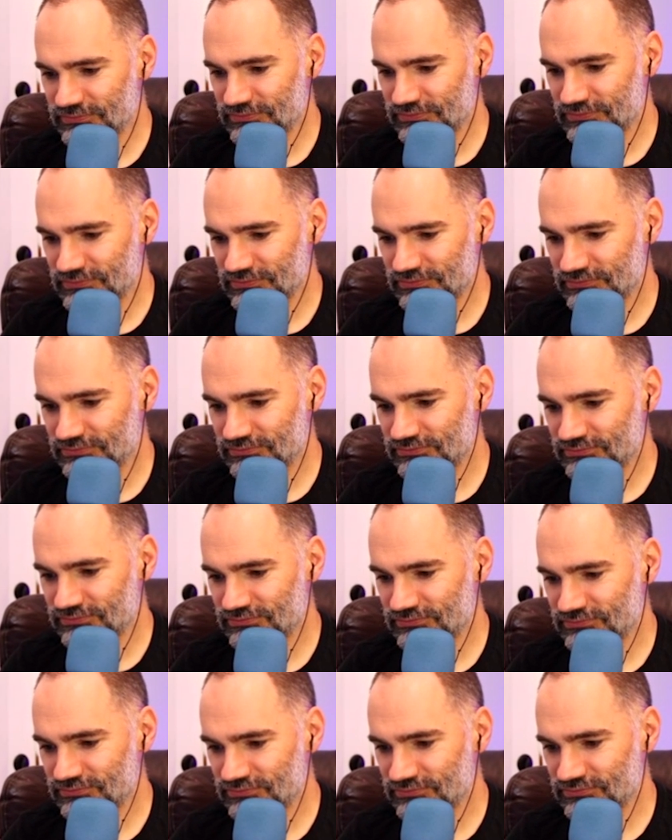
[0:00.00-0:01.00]

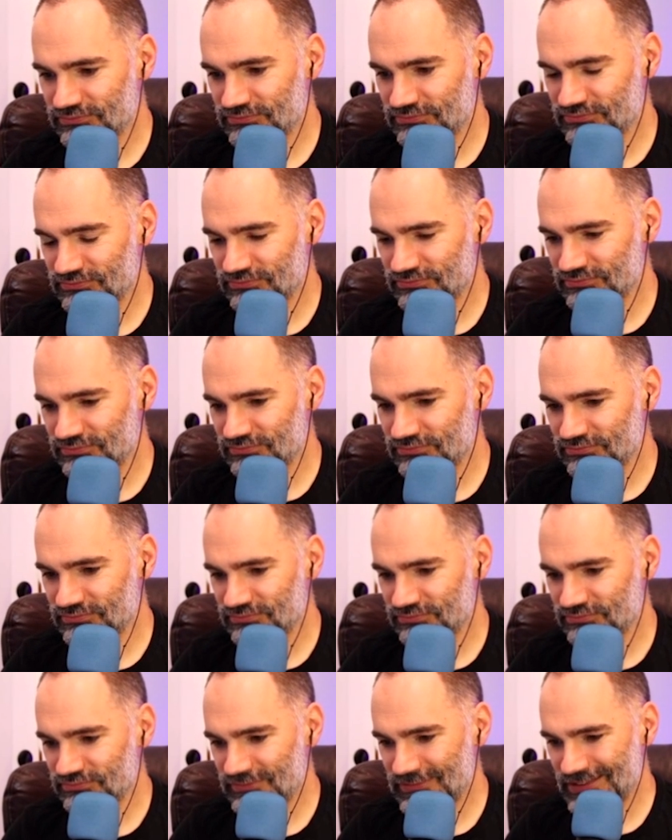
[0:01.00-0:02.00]

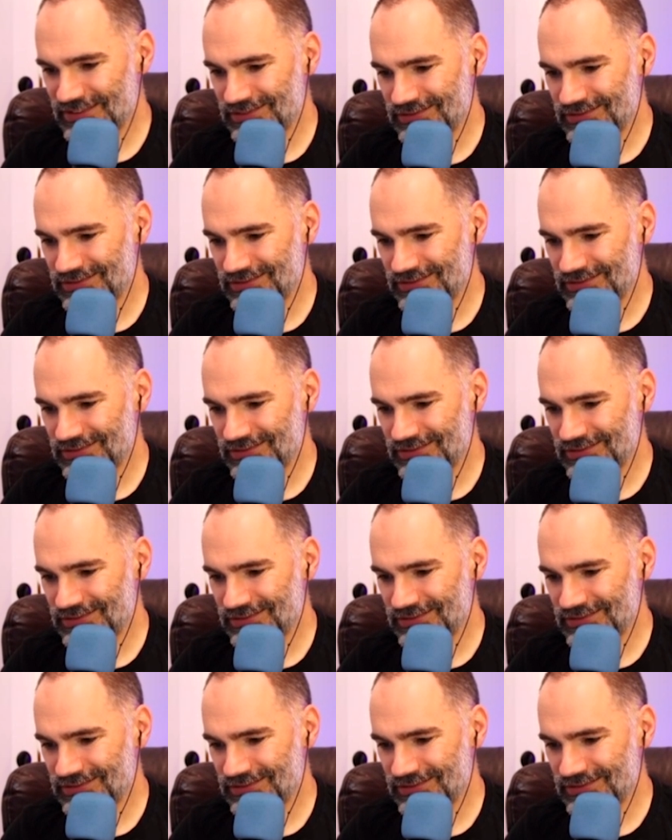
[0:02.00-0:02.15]
(not speaking)